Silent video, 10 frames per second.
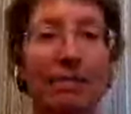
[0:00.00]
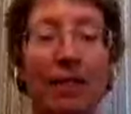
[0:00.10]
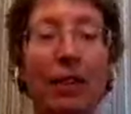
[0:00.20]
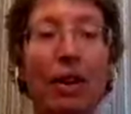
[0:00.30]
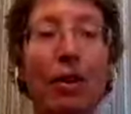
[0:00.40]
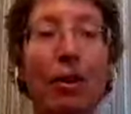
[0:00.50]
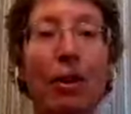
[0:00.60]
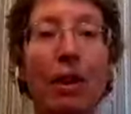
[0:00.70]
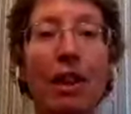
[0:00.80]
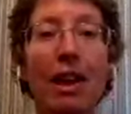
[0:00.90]
you know,
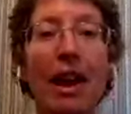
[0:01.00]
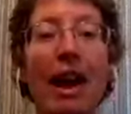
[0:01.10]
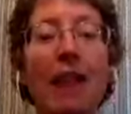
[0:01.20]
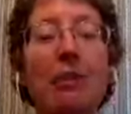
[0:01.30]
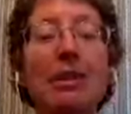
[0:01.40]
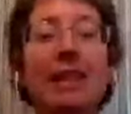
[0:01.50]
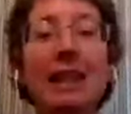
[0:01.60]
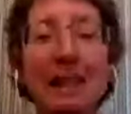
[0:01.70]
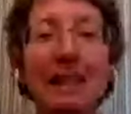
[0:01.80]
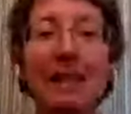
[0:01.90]
I was
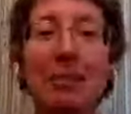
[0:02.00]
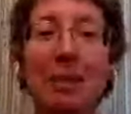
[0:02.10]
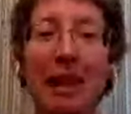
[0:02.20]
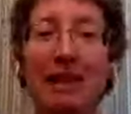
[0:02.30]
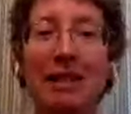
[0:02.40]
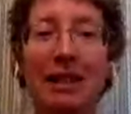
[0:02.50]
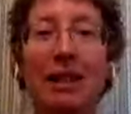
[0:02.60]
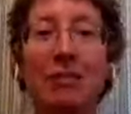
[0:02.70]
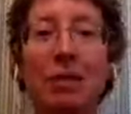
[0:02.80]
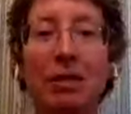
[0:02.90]
in the monastic
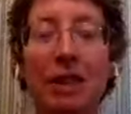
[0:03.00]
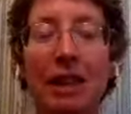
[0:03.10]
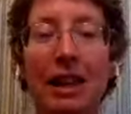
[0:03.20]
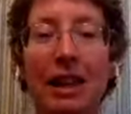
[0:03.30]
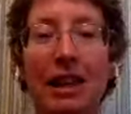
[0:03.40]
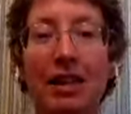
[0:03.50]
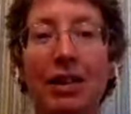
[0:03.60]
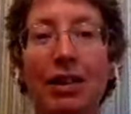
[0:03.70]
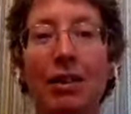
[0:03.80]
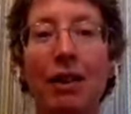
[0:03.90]
community, you
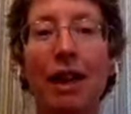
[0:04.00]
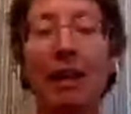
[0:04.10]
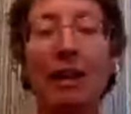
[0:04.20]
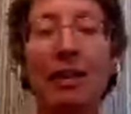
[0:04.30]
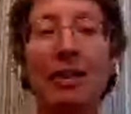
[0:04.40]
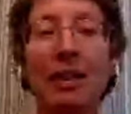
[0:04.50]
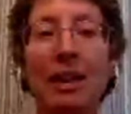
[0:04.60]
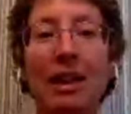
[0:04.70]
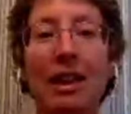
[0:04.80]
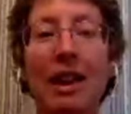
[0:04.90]
know, and
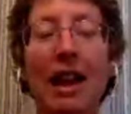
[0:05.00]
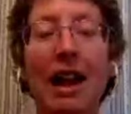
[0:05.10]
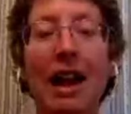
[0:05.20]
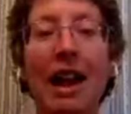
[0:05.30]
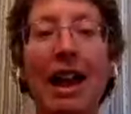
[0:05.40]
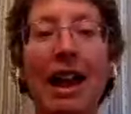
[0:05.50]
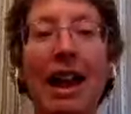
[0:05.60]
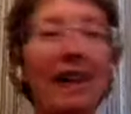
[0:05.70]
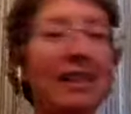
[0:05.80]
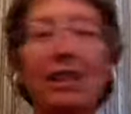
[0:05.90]

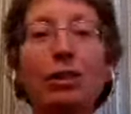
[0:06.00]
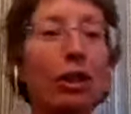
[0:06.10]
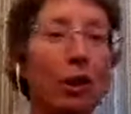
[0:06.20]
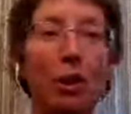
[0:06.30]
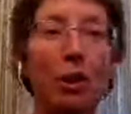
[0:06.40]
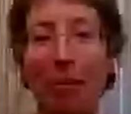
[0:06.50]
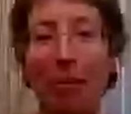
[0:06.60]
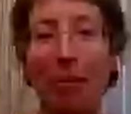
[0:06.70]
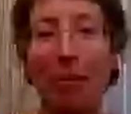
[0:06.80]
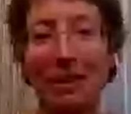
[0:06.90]
I still don't know what
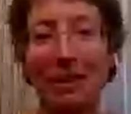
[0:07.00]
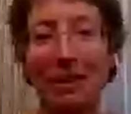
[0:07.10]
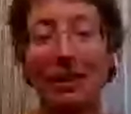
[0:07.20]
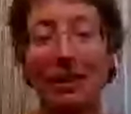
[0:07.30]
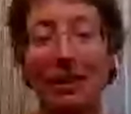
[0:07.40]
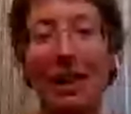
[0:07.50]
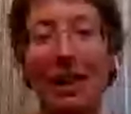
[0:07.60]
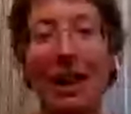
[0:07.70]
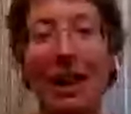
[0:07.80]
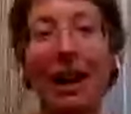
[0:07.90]
happened
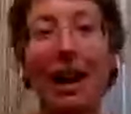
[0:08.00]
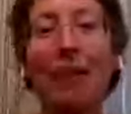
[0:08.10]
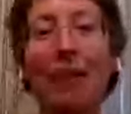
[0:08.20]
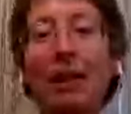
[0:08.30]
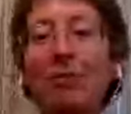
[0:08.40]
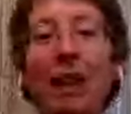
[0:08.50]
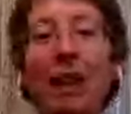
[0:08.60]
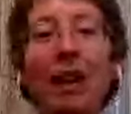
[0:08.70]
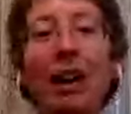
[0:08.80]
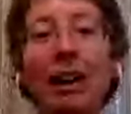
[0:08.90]
one of my
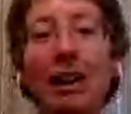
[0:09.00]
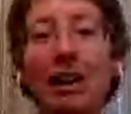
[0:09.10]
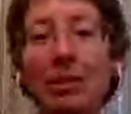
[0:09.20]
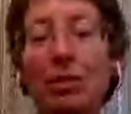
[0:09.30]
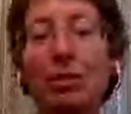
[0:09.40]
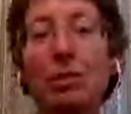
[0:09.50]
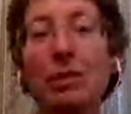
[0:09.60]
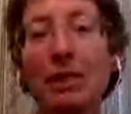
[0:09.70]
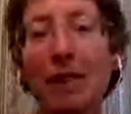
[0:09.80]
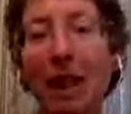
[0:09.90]
colleagues who was
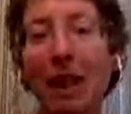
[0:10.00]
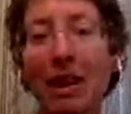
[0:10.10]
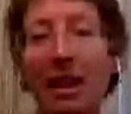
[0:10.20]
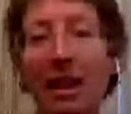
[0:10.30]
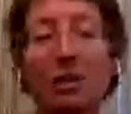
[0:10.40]
a nun and